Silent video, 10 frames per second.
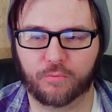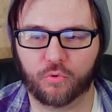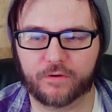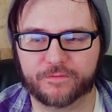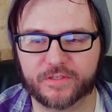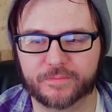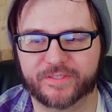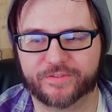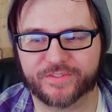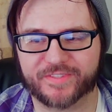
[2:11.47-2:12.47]
poor
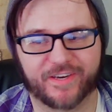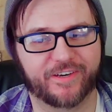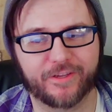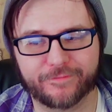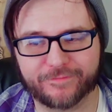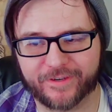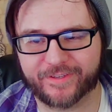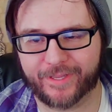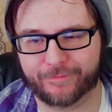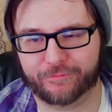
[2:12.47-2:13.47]
fundamentals and an unfun
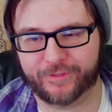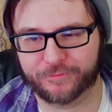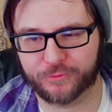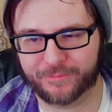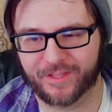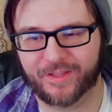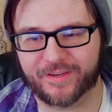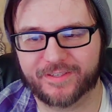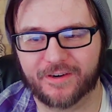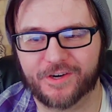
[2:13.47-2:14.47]
gameplay loop,
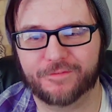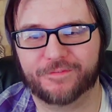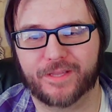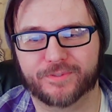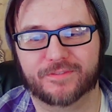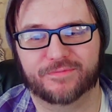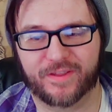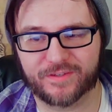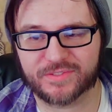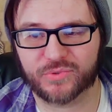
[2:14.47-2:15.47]
Kitaria Fables
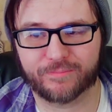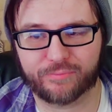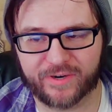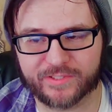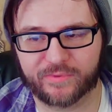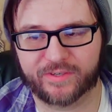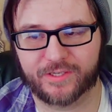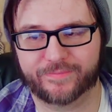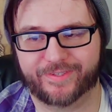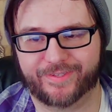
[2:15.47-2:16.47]
fails to impress when it
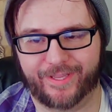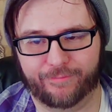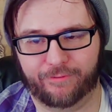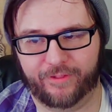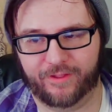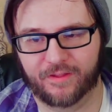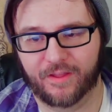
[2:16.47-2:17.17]
comes to gameplay.